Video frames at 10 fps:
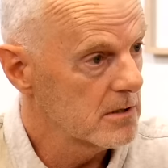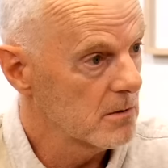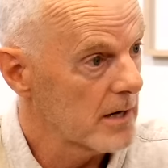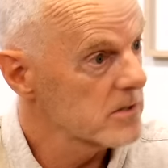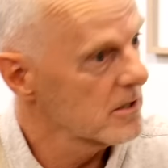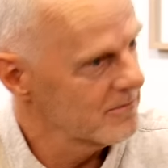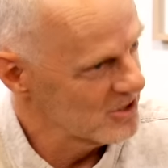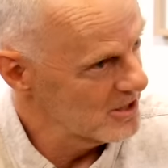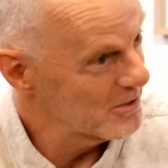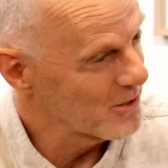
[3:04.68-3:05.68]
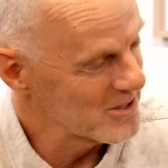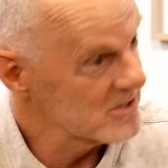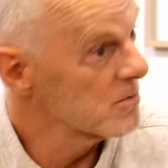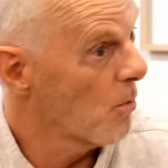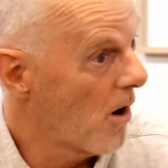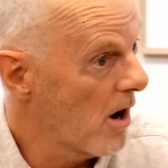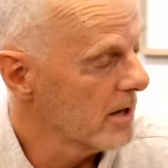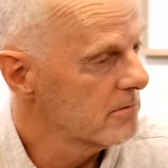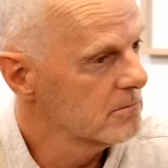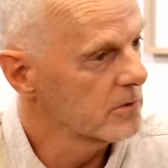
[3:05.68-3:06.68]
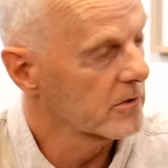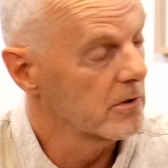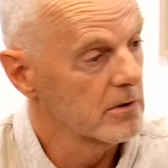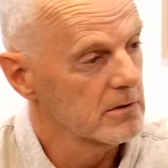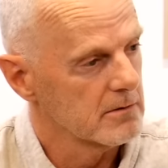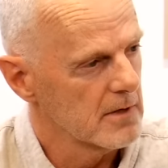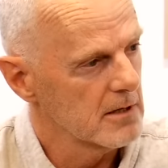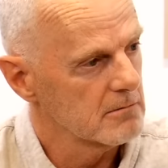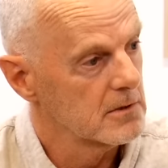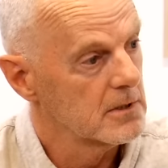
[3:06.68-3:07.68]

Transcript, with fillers: to ask even deeper questions. Why? Mm. What's going on? Yeah.